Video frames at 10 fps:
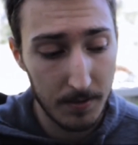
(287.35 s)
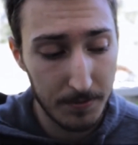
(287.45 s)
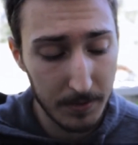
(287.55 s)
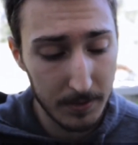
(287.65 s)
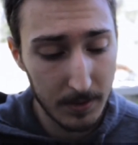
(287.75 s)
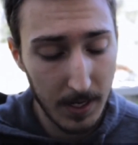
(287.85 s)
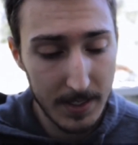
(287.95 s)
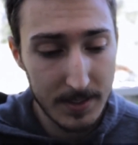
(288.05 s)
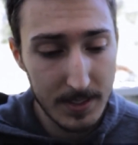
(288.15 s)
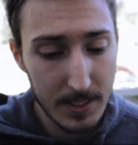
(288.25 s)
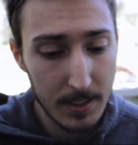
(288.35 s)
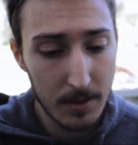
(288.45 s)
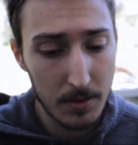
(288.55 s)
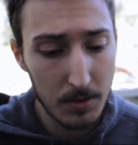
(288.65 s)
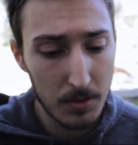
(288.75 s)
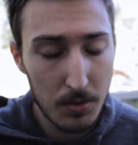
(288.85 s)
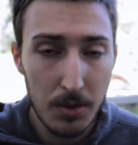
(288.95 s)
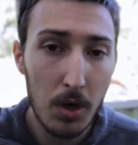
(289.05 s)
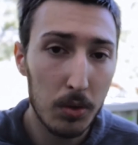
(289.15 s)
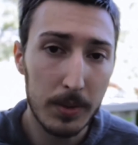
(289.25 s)
Further, I see
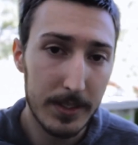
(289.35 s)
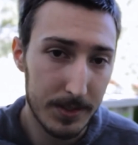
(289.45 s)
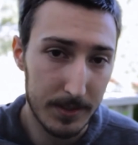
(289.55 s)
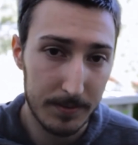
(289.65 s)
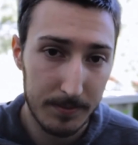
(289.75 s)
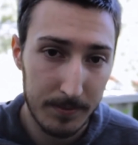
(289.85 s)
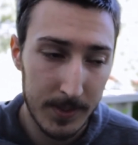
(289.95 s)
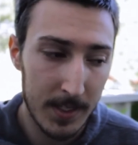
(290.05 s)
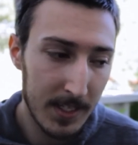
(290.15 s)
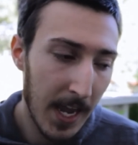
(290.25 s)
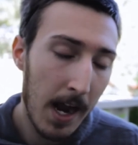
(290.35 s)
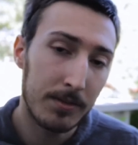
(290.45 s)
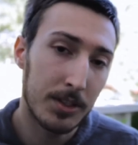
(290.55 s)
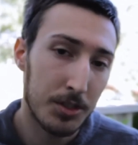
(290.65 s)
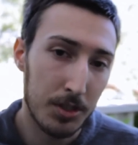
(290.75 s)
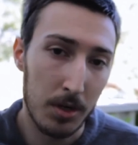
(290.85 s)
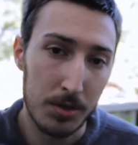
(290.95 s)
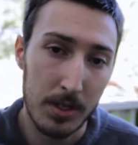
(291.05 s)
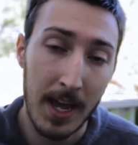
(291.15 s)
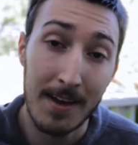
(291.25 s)
no reason that the average Joe
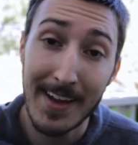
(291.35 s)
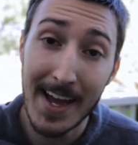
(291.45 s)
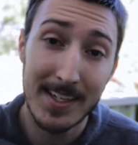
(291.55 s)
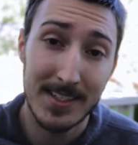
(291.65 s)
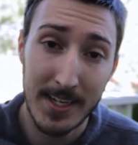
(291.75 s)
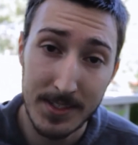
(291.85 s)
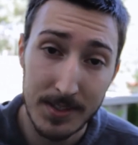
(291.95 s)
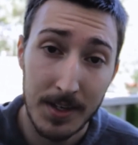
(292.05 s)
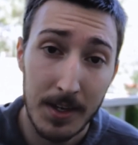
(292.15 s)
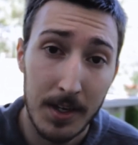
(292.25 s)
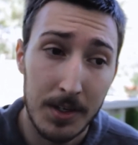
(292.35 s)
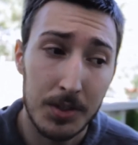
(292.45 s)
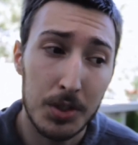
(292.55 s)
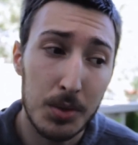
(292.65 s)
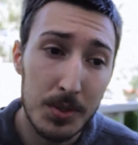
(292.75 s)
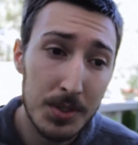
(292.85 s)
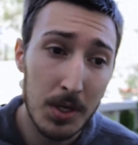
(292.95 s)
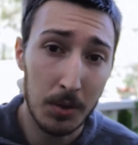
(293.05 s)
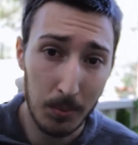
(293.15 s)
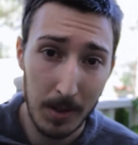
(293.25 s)
should have access to
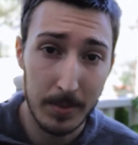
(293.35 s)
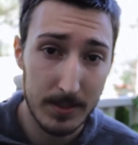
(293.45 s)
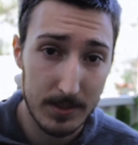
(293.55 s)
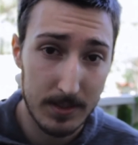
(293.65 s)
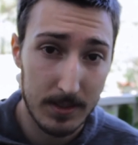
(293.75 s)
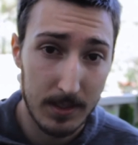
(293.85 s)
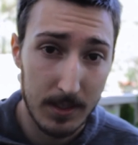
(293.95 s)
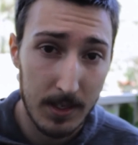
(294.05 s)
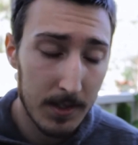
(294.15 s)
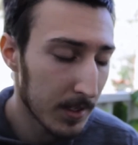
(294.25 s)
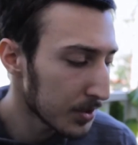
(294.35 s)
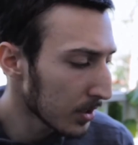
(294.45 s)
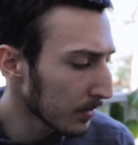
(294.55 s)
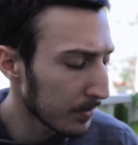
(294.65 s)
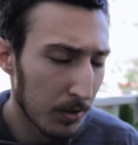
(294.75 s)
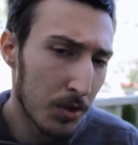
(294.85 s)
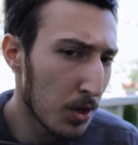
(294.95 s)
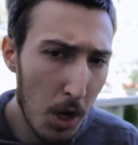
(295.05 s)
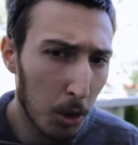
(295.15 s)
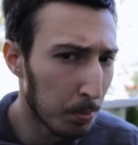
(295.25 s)
assault weapons. They serve
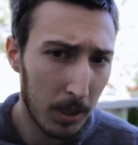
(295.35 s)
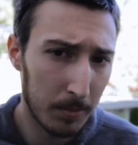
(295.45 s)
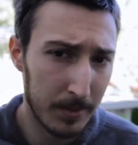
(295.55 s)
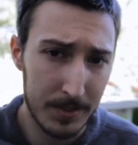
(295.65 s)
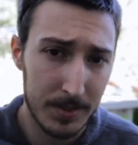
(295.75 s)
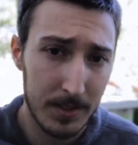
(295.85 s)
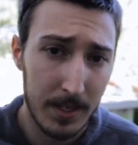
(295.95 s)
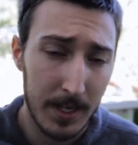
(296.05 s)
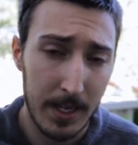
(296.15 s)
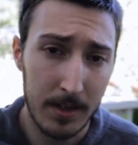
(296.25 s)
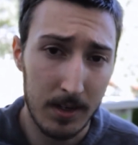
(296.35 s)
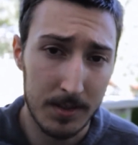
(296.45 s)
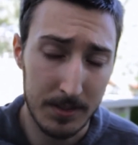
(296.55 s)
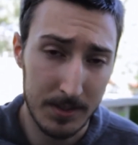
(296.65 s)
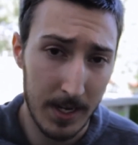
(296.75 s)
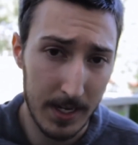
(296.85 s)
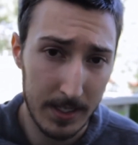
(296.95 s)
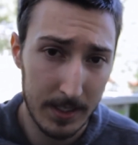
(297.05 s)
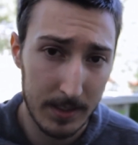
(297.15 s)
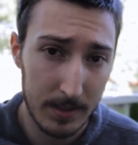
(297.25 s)
no purpose in our
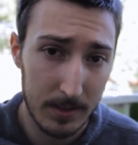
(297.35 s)
society.